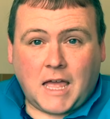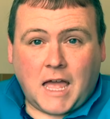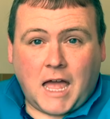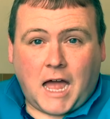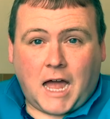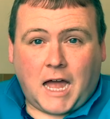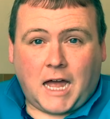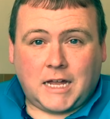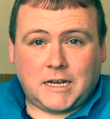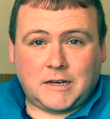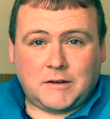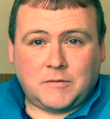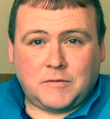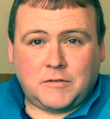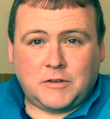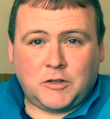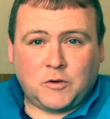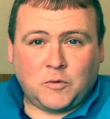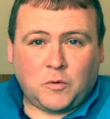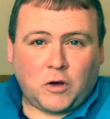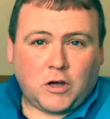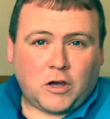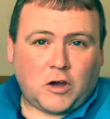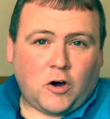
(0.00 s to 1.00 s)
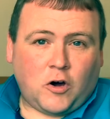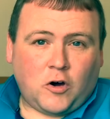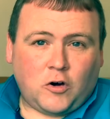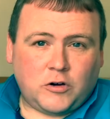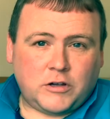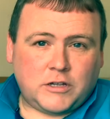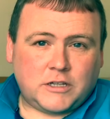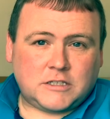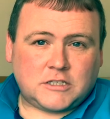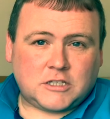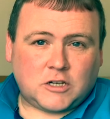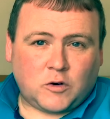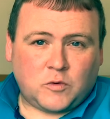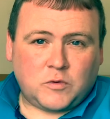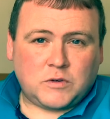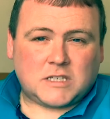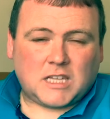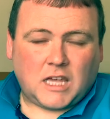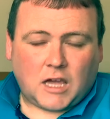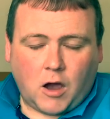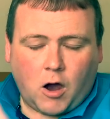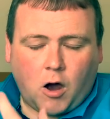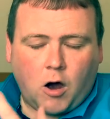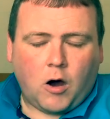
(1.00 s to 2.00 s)
And your work colleagues are always
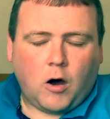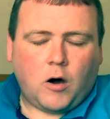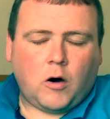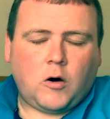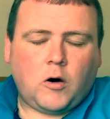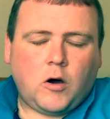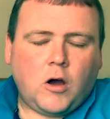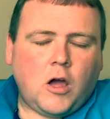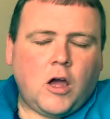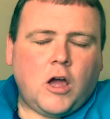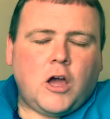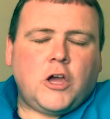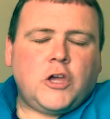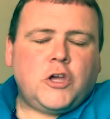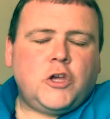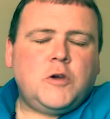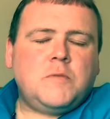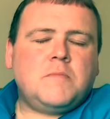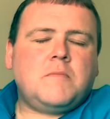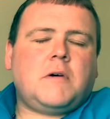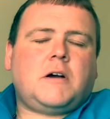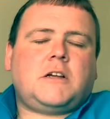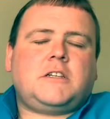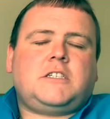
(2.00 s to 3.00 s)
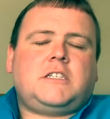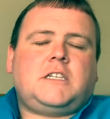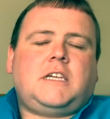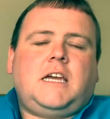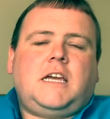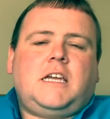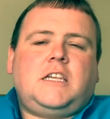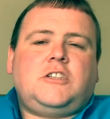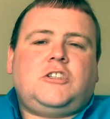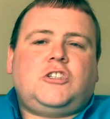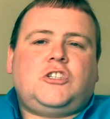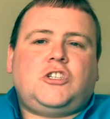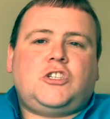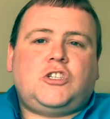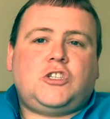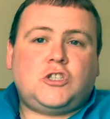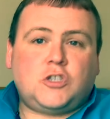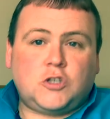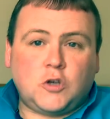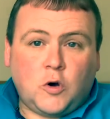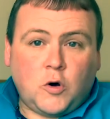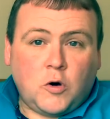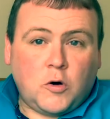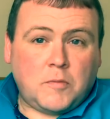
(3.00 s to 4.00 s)
like, oh, you must get
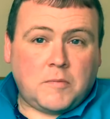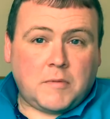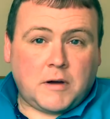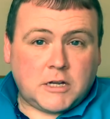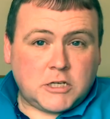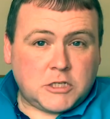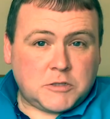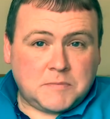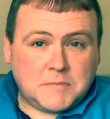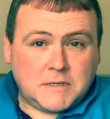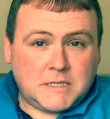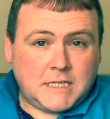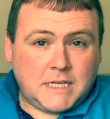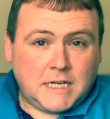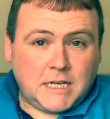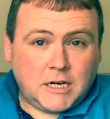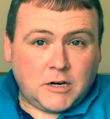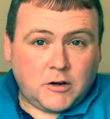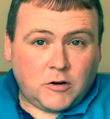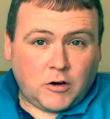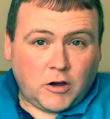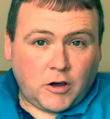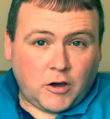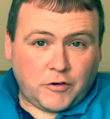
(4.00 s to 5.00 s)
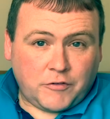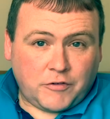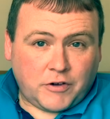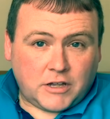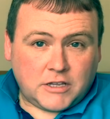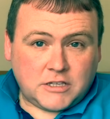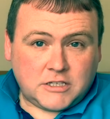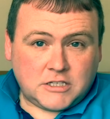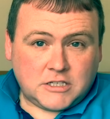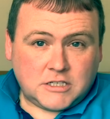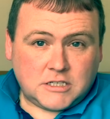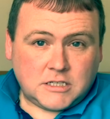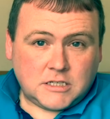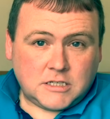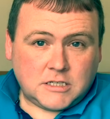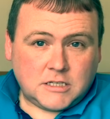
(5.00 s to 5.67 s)
so much material out of us.